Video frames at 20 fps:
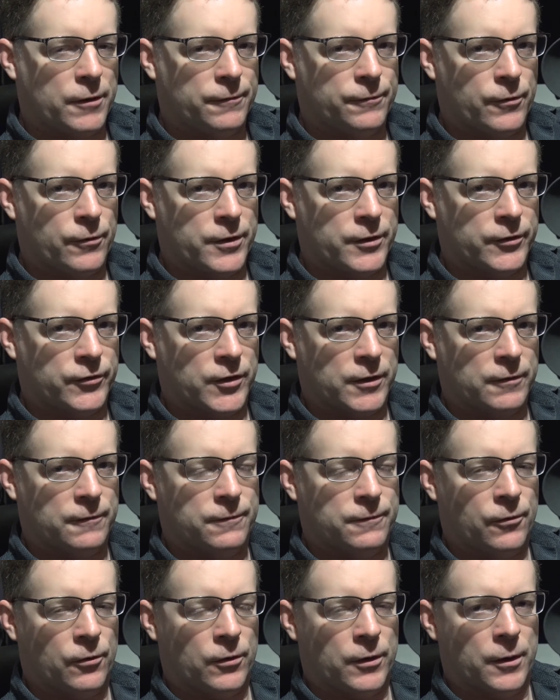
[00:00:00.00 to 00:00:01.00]
for this thing
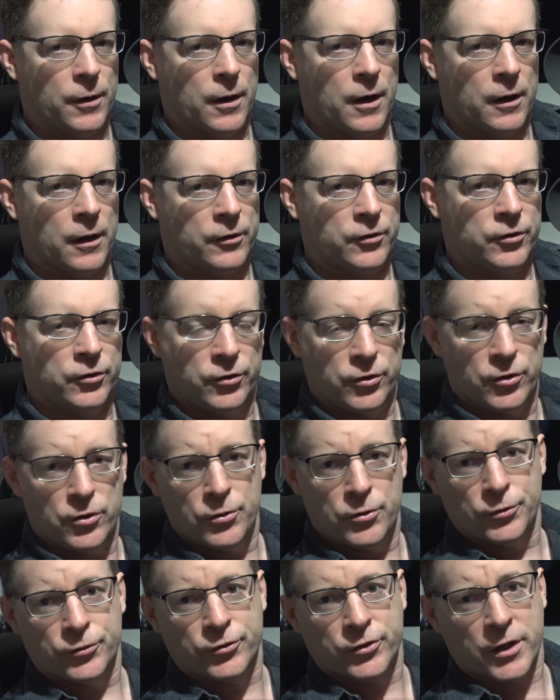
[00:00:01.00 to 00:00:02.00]
for a
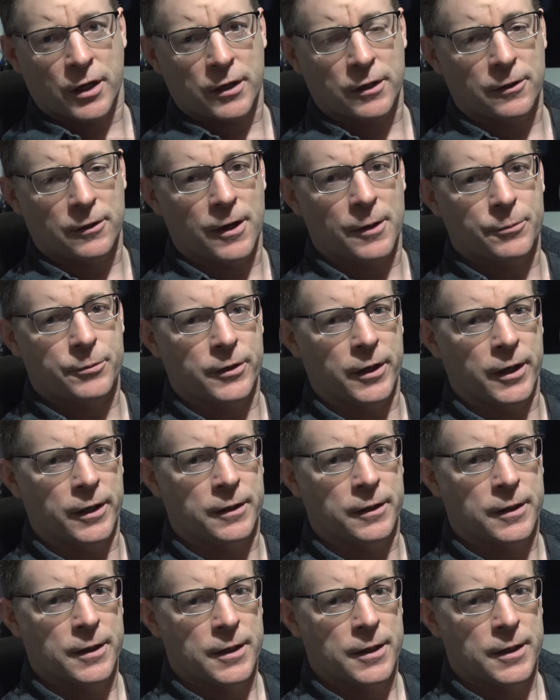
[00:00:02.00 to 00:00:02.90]
huge color upgrade,